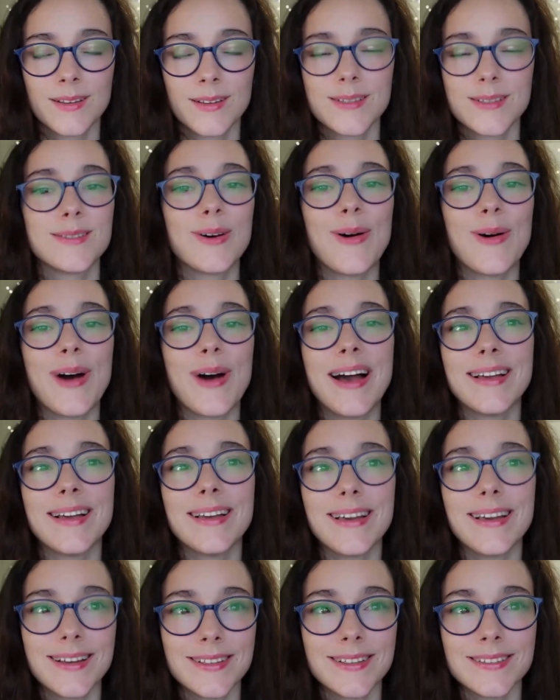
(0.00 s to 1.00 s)
So
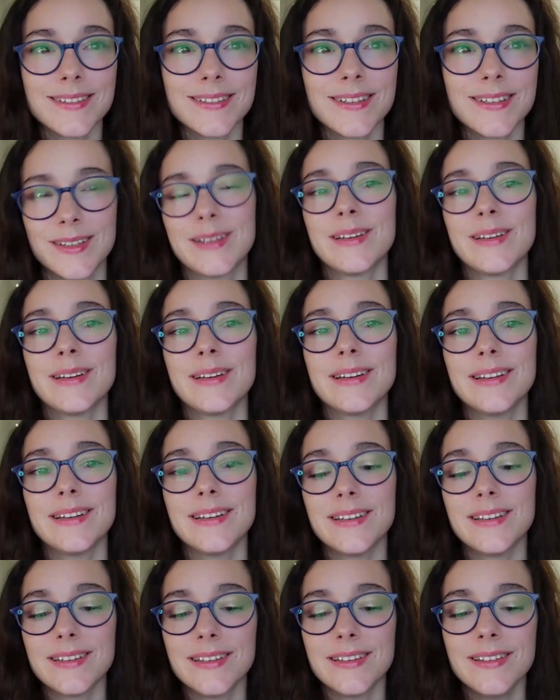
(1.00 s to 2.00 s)
again,
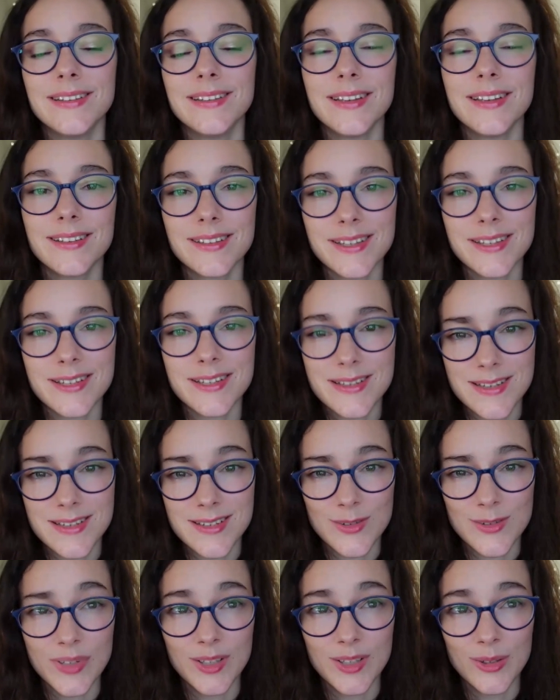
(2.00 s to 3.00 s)
in
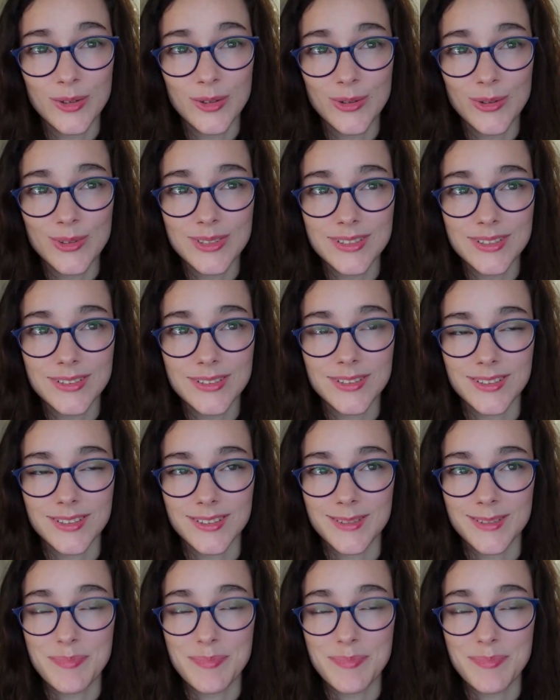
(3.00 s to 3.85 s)
English we use